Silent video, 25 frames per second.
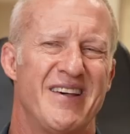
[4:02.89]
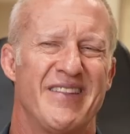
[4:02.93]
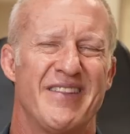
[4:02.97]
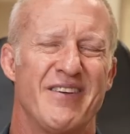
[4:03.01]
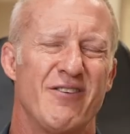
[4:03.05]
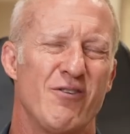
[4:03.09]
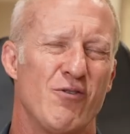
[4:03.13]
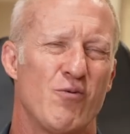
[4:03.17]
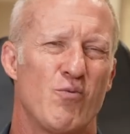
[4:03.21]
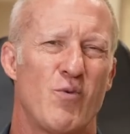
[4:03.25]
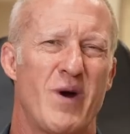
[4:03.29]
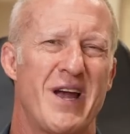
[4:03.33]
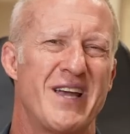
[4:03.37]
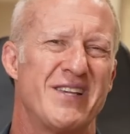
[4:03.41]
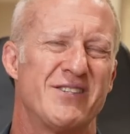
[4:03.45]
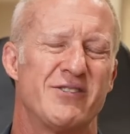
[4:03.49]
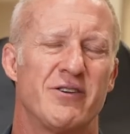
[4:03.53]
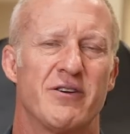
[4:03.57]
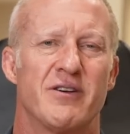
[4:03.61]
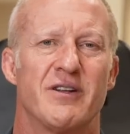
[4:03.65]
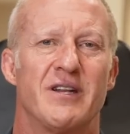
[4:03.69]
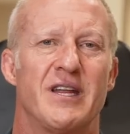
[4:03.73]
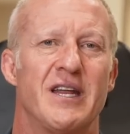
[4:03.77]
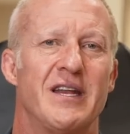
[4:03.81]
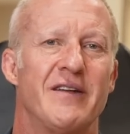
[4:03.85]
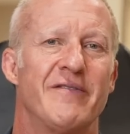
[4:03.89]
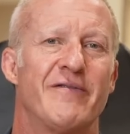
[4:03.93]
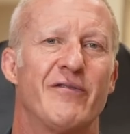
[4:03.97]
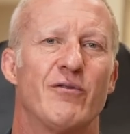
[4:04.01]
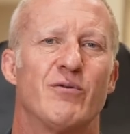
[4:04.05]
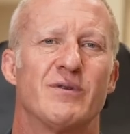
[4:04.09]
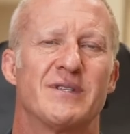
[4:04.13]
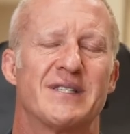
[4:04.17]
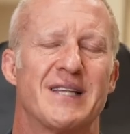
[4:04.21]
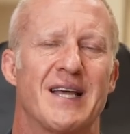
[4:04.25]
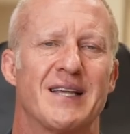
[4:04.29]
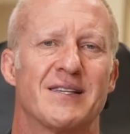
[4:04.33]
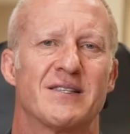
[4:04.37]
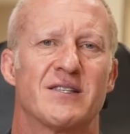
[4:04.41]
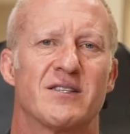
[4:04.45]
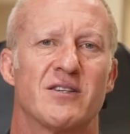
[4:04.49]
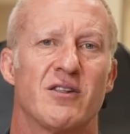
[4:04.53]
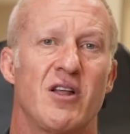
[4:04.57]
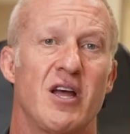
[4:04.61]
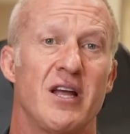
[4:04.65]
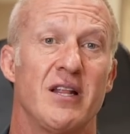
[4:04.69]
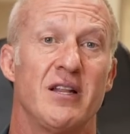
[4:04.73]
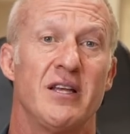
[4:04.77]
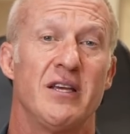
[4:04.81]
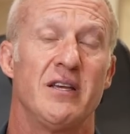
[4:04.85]
There are ways you can influence that
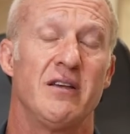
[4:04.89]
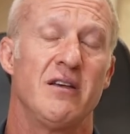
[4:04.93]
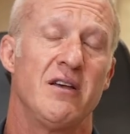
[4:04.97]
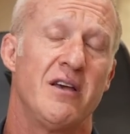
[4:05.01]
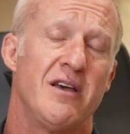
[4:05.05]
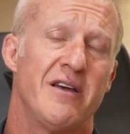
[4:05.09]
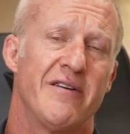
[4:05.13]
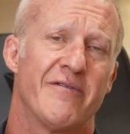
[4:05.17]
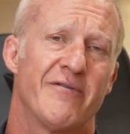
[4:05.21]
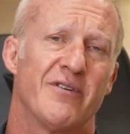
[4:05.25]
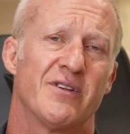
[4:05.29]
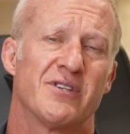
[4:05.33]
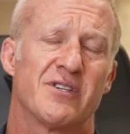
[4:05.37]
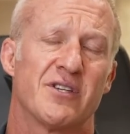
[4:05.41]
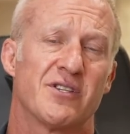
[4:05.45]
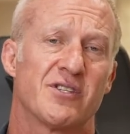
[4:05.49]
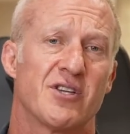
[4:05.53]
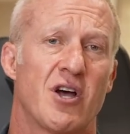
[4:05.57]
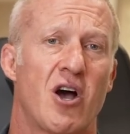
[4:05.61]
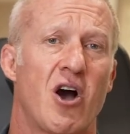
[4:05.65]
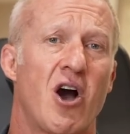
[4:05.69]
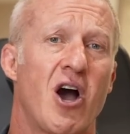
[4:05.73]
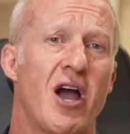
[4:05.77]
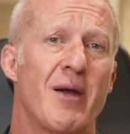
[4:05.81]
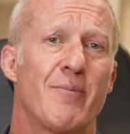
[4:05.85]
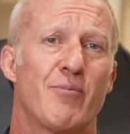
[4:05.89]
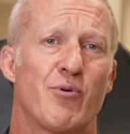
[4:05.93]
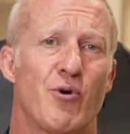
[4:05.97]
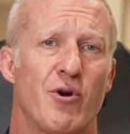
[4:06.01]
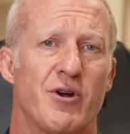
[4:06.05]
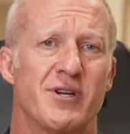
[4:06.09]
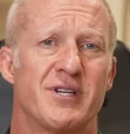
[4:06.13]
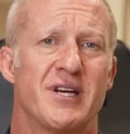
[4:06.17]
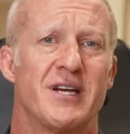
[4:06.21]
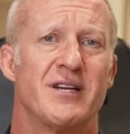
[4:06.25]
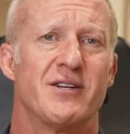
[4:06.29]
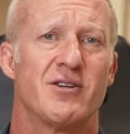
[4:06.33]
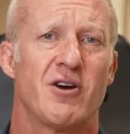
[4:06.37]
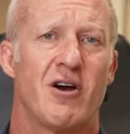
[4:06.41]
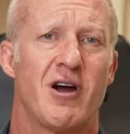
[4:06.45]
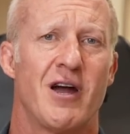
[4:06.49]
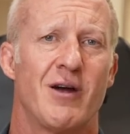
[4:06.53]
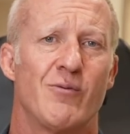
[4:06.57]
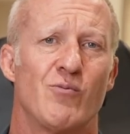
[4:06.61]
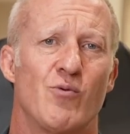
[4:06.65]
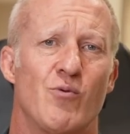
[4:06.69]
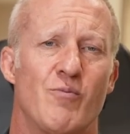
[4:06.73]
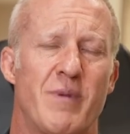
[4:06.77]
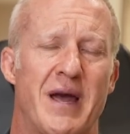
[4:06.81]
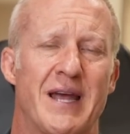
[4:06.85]
slightly. For instance, a high protein
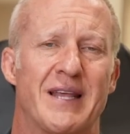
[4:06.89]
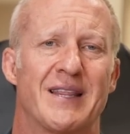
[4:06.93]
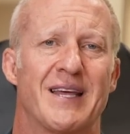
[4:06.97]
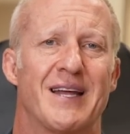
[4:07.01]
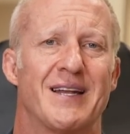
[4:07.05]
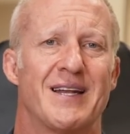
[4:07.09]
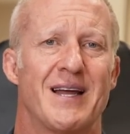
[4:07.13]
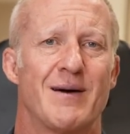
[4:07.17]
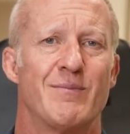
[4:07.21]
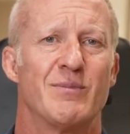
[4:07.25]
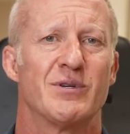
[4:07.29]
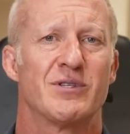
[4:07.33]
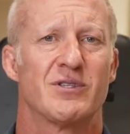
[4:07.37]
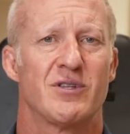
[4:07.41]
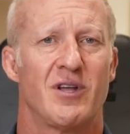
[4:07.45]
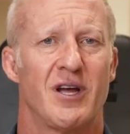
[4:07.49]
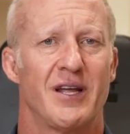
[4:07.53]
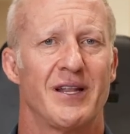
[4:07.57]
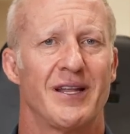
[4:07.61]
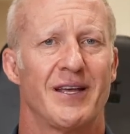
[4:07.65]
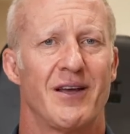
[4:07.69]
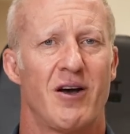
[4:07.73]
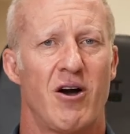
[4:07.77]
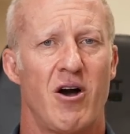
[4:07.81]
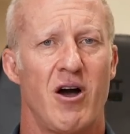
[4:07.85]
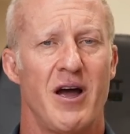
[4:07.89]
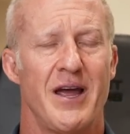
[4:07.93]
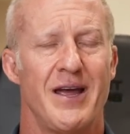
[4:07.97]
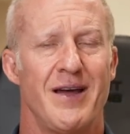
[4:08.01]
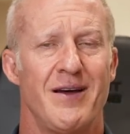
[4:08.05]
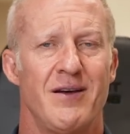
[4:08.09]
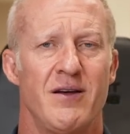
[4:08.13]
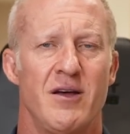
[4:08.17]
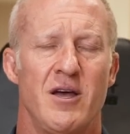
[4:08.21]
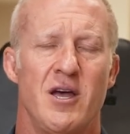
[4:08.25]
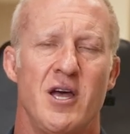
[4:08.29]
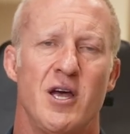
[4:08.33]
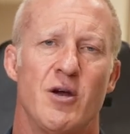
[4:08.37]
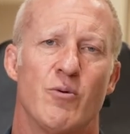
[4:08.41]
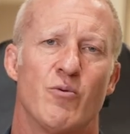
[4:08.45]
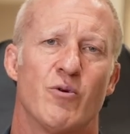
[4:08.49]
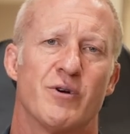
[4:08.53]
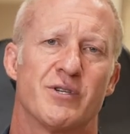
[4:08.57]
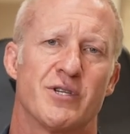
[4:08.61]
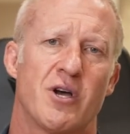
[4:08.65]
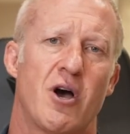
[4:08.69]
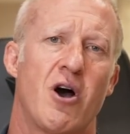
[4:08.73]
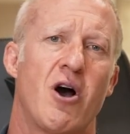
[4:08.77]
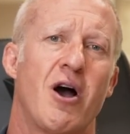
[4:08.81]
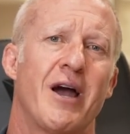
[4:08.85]
diet will make that number slightly higher,
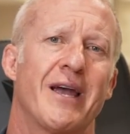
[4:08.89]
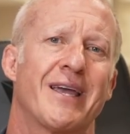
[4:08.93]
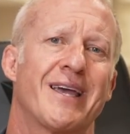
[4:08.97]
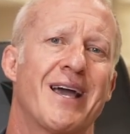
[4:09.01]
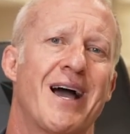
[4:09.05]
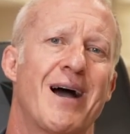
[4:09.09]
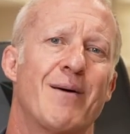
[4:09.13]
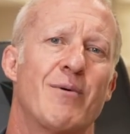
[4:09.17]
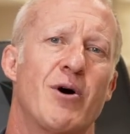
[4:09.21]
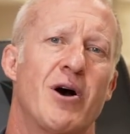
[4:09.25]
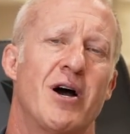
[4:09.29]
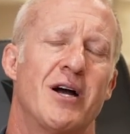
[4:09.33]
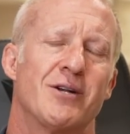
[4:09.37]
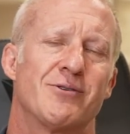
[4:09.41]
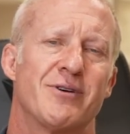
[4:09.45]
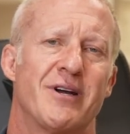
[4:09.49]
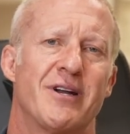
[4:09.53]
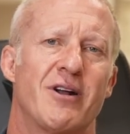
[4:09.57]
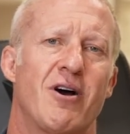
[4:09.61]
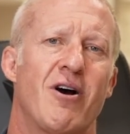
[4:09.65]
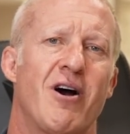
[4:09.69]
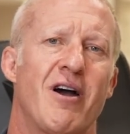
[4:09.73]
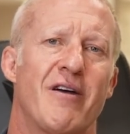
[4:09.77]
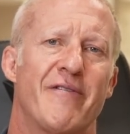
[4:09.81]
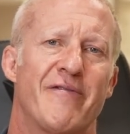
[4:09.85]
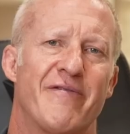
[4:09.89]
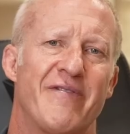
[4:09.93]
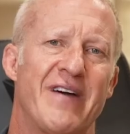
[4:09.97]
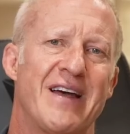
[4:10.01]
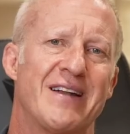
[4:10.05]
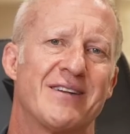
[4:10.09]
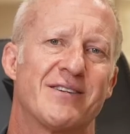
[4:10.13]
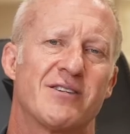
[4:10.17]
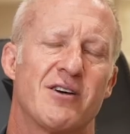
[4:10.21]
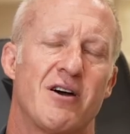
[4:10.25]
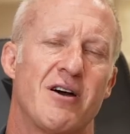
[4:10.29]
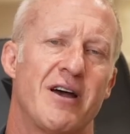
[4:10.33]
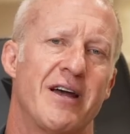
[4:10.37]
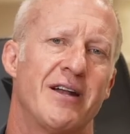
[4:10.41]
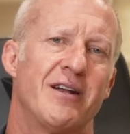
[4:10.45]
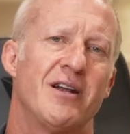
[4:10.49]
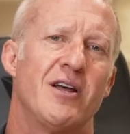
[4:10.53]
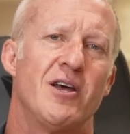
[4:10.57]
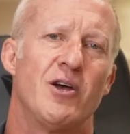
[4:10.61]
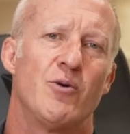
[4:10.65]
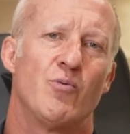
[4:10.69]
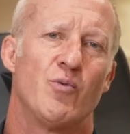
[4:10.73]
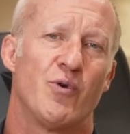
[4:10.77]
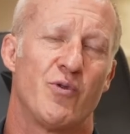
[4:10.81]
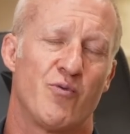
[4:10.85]
whereas a high carbohydrate, high fat diet
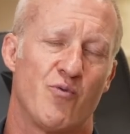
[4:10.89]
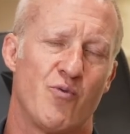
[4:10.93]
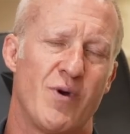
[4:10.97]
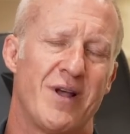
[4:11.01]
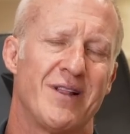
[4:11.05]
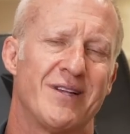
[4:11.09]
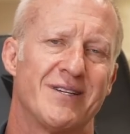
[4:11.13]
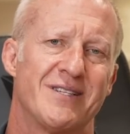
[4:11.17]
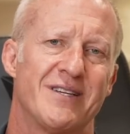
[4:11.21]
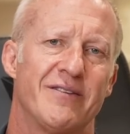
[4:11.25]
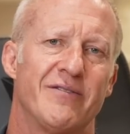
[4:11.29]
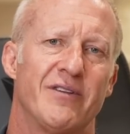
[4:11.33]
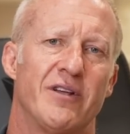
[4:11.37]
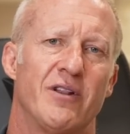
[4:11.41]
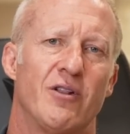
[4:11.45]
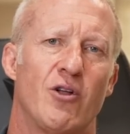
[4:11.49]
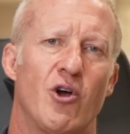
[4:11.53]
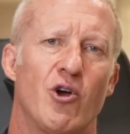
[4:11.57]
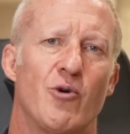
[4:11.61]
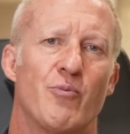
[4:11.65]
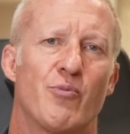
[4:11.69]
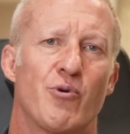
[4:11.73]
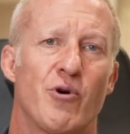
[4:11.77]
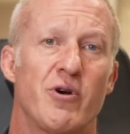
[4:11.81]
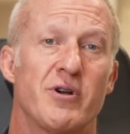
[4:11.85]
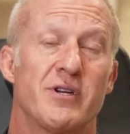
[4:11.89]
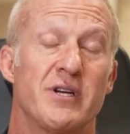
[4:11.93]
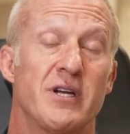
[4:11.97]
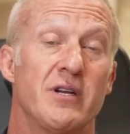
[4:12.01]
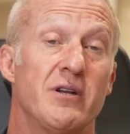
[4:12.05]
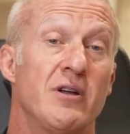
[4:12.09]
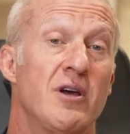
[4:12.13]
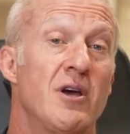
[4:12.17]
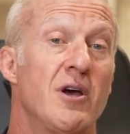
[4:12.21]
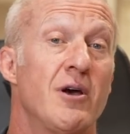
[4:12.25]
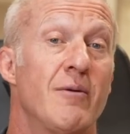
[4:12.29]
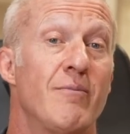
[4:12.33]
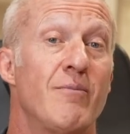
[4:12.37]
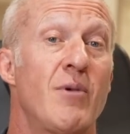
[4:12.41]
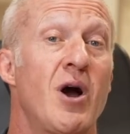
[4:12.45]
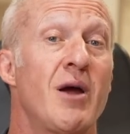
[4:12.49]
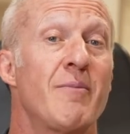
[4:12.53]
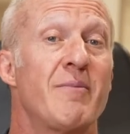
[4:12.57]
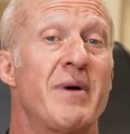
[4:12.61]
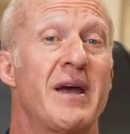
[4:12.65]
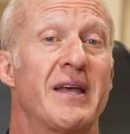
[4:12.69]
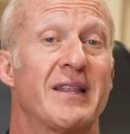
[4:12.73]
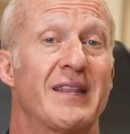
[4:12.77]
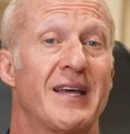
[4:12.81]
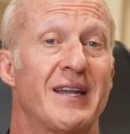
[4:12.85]
with relatively low protein
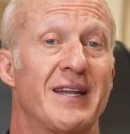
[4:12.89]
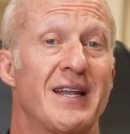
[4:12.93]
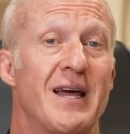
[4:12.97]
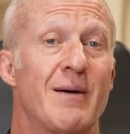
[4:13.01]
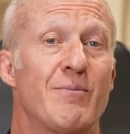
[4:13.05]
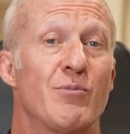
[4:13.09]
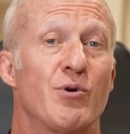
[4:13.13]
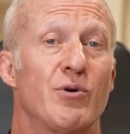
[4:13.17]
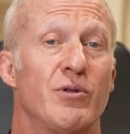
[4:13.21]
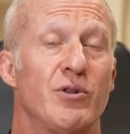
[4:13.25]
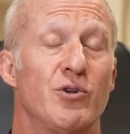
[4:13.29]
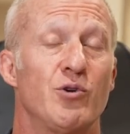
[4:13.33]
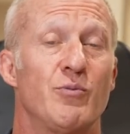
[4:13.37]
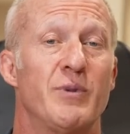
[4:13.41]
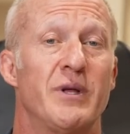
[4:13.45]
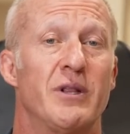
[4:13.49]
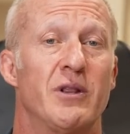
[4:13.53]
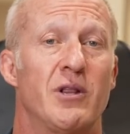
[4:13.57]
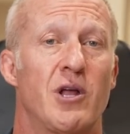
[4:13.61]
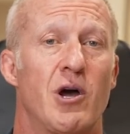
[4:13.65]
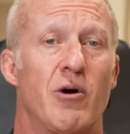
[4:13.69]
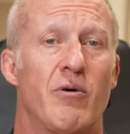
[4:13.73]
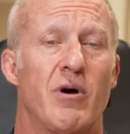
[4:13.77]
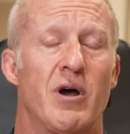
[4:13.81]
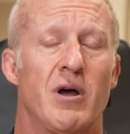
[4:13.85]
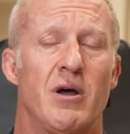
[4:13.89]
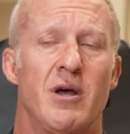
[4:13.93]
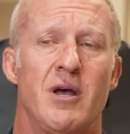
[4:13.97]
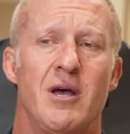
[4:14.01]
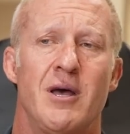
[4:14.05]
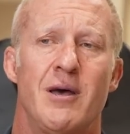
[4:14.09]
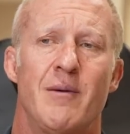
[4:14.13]
might make that number a little bit lower.